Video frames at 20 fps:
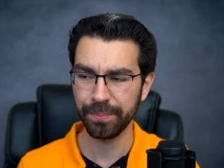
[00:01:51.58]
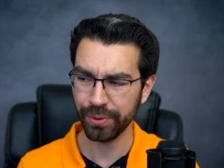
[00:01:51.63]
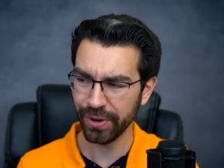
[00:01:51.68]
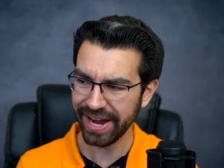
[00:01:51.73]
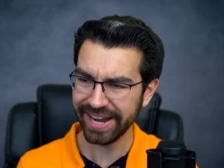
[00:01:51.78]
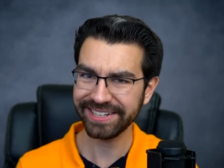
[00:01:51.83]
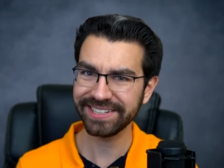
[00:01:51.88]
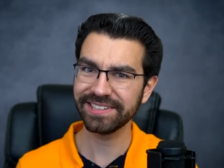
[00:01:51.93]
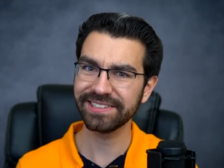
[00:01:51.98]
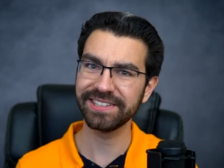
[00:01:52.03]

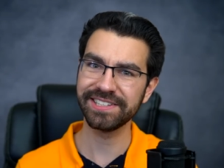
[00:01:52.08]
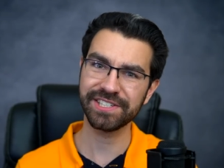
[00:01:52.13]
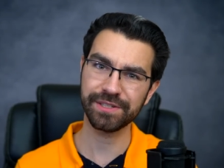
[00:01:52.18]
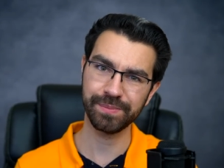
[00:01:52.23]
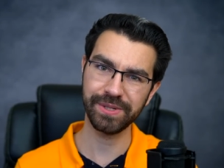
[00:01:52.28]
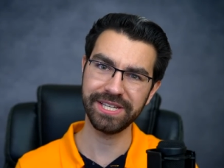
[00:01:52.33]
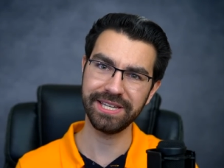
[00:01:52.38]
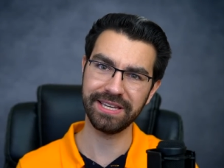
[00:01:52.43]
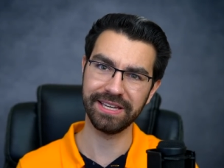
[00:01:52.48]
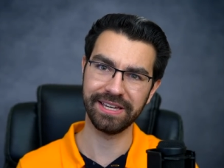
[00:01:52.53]
Practically
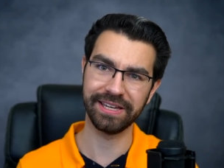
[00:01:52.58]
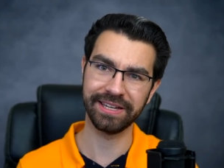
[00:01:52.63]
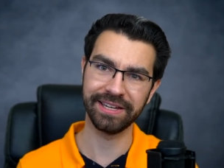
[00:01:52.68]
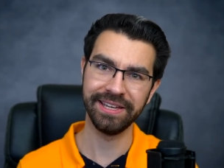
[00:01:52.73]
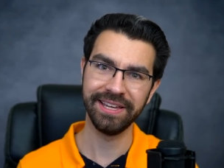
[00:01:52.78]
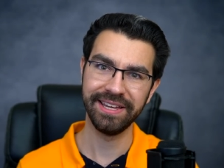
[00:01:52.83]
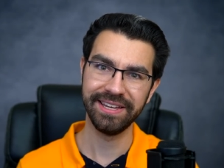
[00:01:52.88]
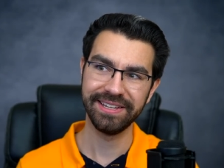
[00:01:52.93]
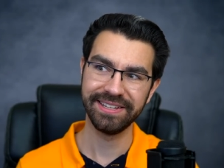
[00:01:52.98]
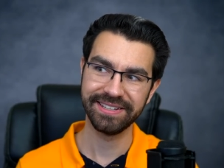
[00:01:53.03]

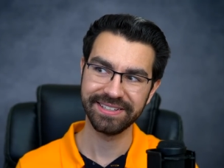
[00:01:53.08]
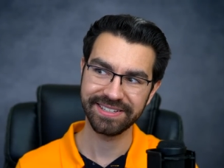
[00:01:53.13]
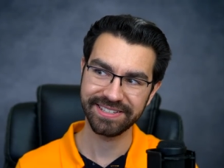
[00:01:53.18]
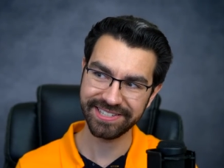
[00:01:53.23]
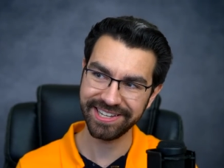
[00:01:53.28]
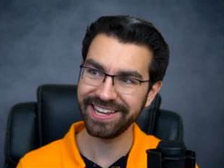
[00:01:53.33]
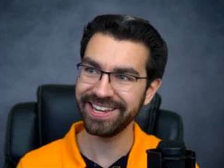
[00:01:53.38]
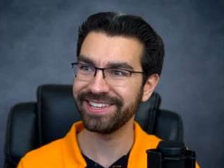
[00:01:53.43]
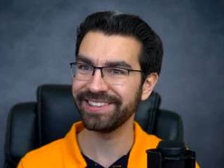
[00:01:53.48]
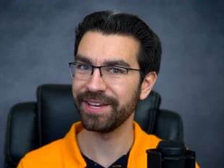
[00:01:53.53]
speaking,
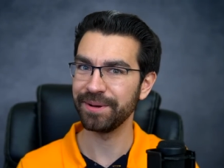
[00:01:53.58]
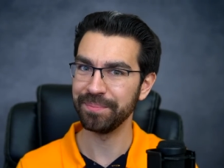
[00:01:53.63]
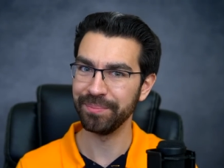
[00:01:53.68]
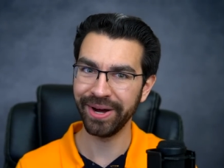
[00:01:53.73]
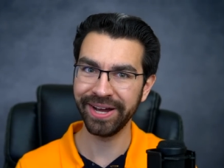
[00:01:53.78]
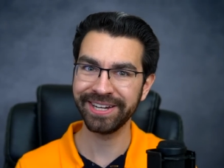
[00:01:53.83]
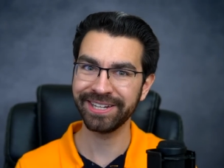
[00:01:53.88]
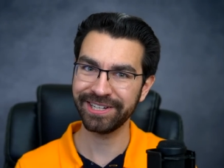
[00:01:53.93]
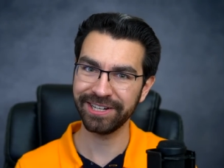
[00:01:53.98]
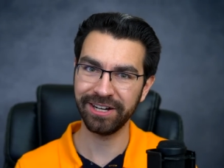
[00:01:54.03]
saying that
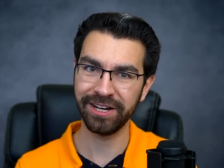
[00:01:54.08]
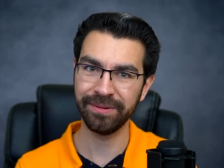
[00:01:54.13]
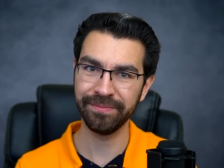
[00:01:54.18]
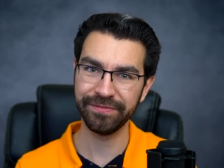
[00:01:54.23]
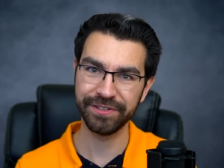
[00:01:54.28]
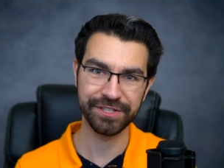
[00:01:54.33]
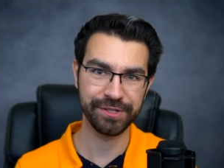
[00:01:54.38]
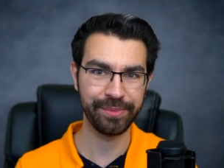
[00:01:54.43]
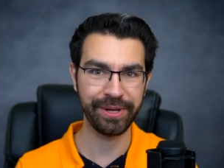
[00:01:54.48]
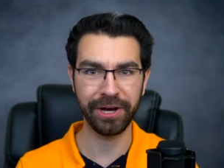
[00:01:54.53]
Mein
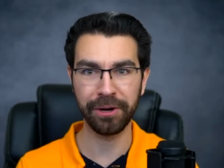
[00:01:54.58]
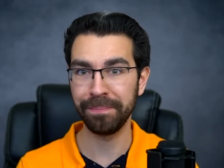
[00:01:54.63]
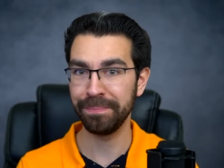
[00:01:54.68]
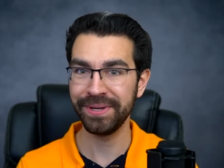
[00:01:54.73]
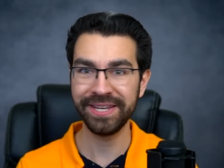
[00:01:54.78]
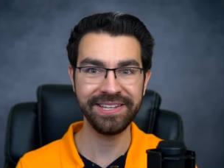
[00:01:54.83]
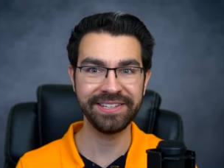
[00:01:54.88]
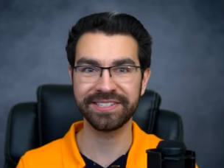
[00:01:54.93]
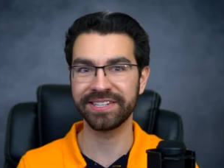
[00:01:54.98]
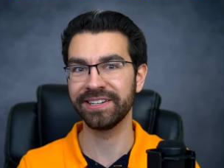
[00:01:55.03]
Kampf is about
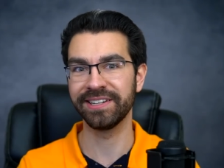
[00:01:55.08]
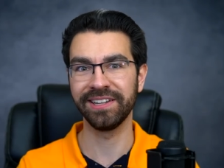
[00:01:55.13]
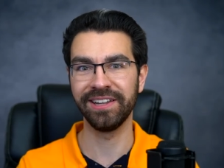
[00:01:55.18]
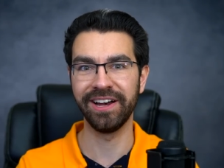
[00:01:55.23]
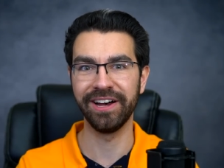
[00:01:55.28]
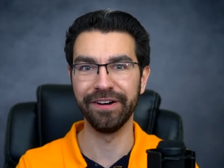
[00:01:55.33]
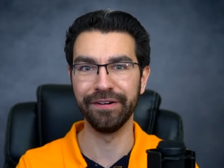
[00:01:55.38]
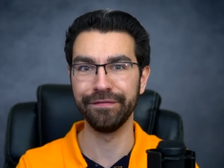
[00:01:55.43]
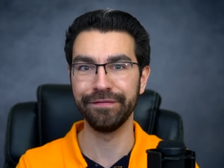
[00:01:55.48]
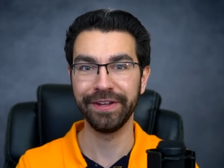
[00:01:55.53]
peace and
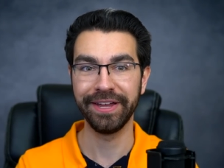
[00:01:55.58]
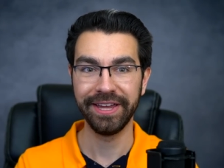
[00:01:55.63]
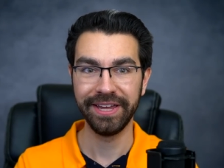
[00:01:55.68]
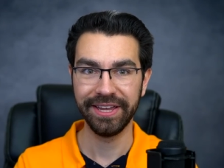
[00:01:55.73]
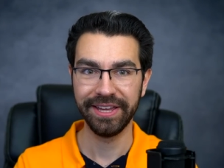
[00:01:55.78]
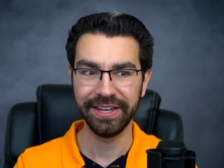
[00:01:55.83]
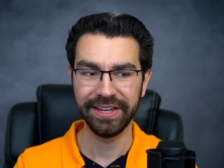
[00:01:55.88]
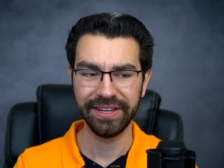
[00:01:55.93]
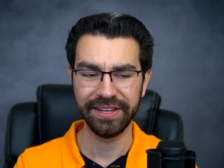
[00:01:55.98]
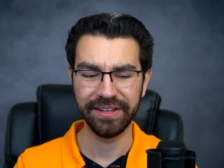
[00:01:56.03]
love
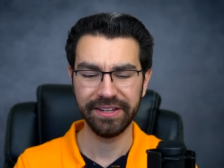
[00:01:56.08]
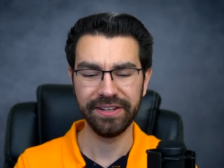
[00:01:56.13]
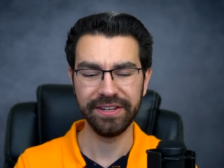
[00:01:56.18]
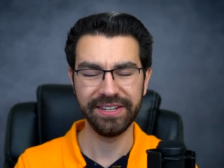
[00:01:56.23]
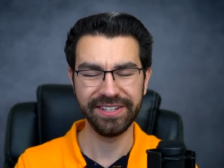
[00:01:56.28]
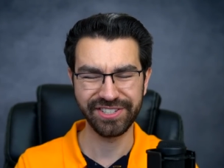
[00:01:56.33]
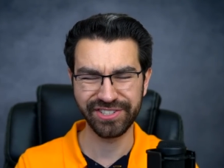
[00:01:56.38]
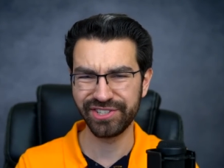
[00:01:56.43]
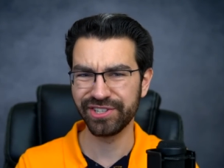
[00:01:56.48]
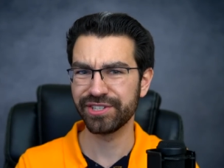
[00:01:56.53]

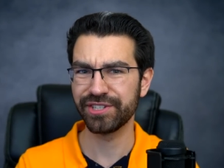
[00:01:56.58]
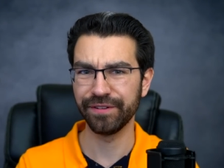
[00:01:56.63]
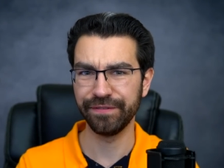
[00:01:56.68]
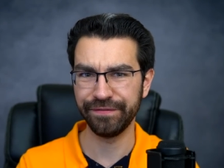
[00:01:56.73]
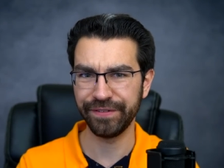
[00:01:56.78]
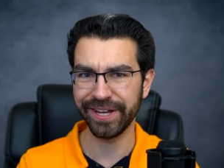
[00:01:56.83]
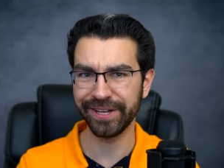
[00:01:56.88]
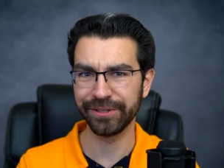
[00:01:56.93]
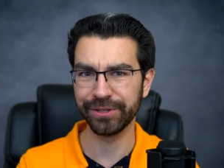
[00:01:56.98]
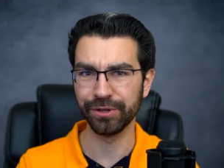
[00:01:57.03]
is just a
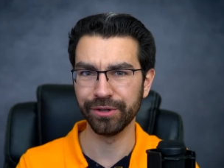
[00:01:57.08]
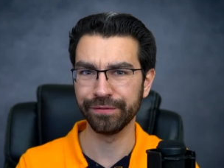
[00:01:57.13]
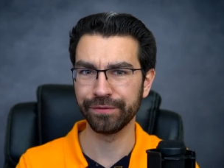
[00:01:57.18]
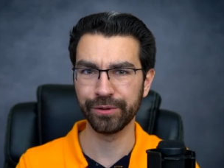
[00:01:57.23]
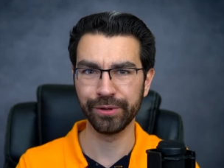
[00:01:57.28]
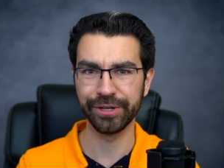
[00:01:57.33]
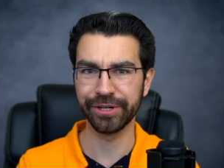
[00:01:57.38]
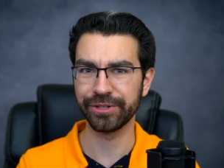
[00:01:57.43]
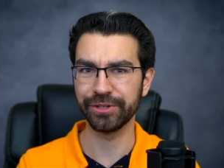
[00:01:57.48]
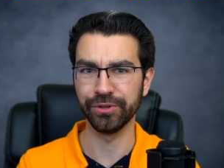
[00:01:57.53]
failure of
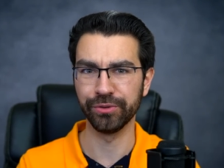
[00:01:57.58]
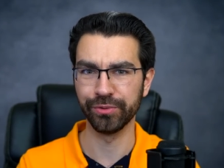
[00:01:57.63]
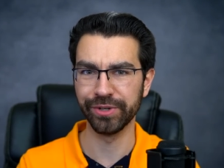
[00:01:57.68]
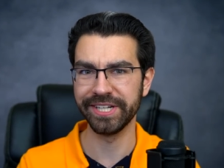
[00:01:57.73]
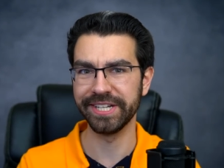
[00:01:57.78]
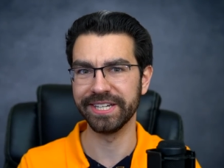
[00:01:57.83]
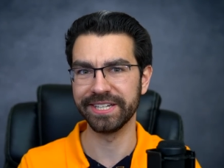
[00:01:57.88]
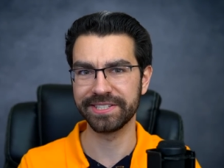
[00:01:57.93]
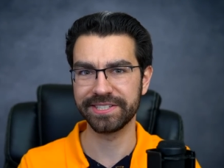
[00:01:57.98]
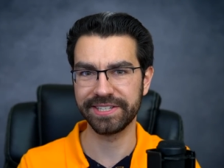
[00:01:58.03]
critical
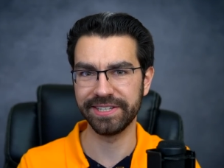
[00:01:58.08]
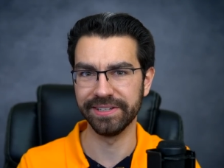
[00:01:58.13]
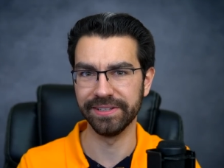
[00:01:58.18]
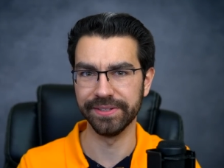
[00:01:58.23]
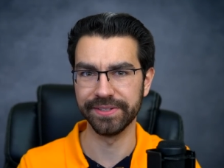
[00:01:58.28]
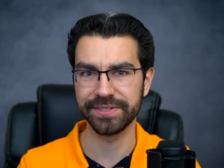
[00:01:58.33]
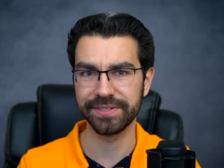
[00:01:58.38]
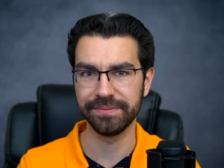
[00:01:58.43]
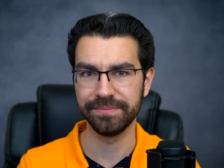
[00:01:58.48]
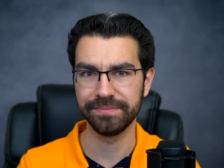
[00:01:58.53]
reading
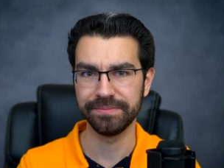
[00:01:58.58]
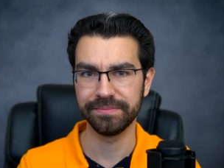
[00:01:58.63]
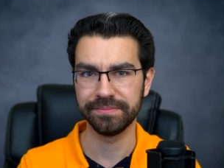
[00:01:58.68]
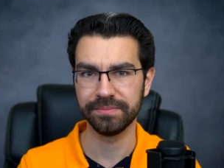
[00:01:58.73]
skills.